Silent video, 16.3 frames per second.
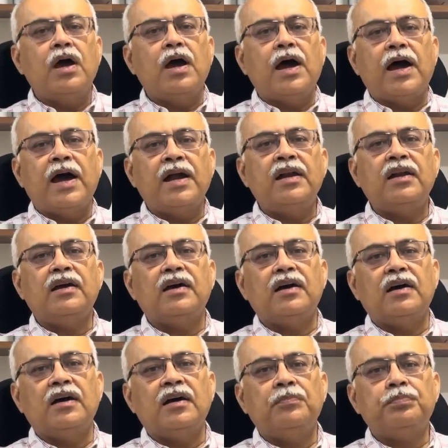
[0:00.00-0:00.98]
and
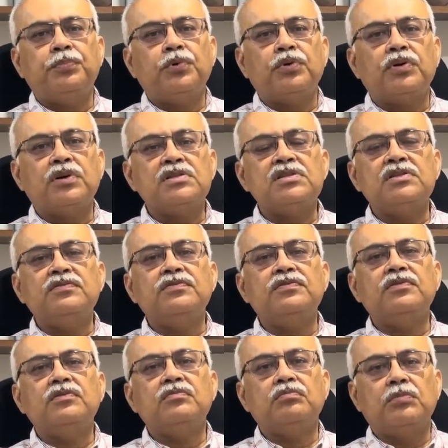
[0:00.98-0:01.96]
a progressive
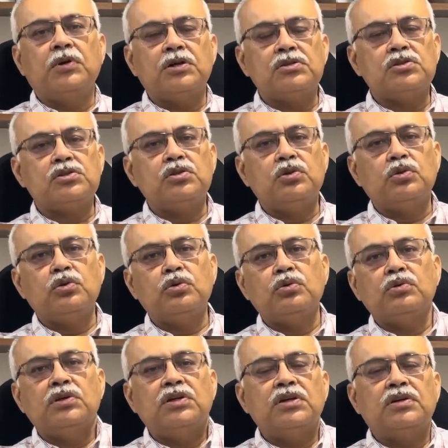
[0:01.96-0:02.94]
but slow
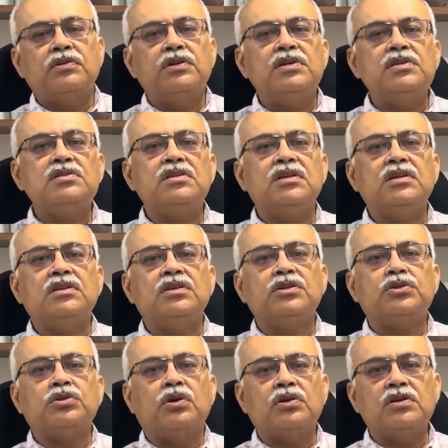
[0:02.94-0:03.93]
increase in the
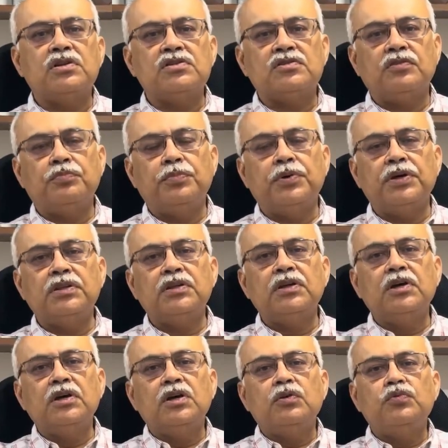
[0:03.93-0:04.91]
shortness of breath,
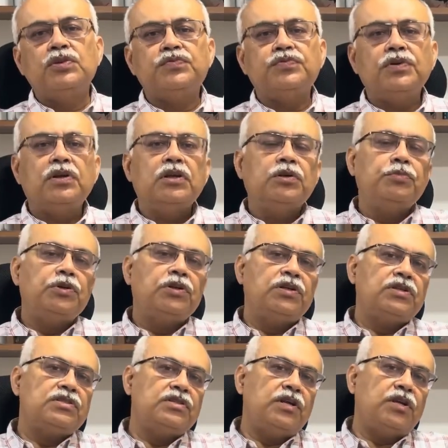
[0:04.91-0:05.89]
which will limit
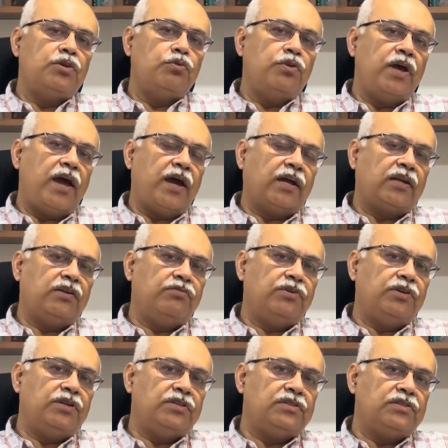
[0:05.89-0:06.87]
his day-to-day
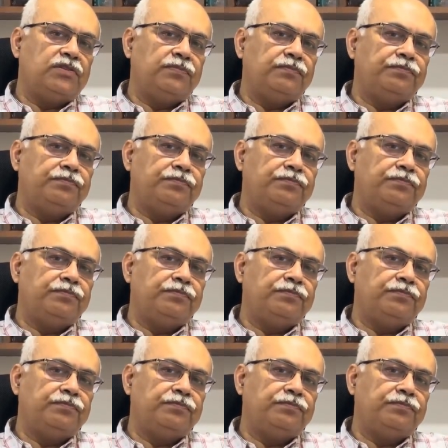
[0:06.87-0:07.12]
activities.